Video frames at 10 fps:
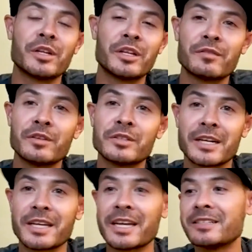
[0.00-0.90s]
interviews
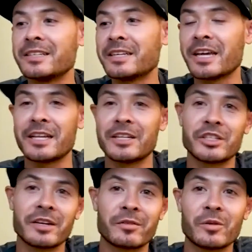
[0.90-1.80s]
that Casey Kane and
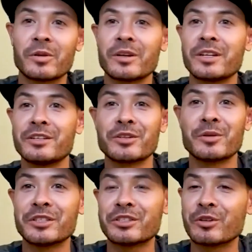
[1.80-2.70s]
Jeff Gordon and
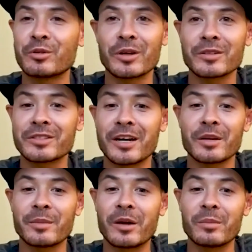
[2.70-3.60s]
Tony Stewart were all
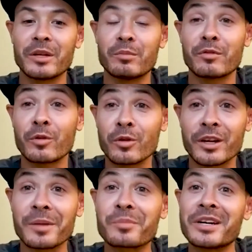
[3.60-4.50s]
talking about me before the
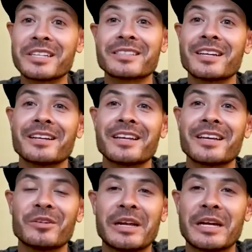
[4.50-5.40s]
Cup race that day
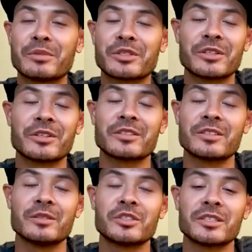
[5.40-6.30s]
at New Hampshire.
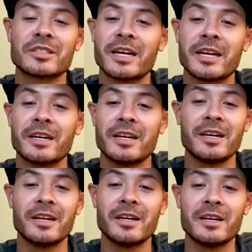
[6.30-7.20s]
So it was just like,
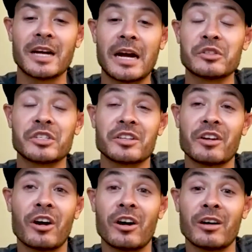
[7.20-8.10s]
I was just in
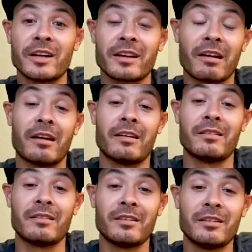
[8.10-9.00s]
awe. Like I
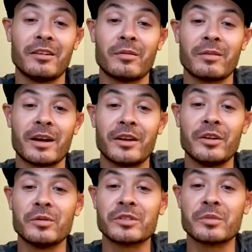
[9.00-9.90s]
didn't, I
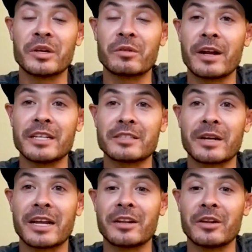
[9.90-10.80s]
knew it was a big race, but
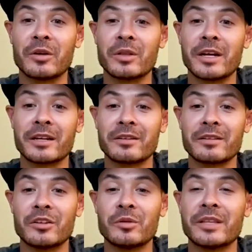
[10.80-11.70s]
I didn't know like
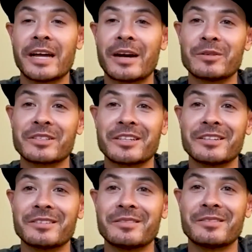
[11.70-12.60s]
doing that was going
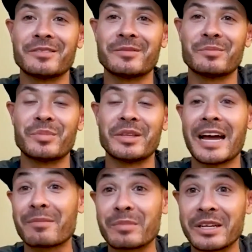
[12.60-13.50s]
to be
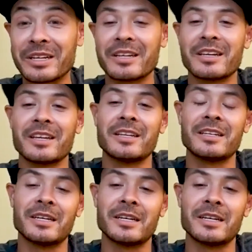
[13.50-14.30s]
that big. And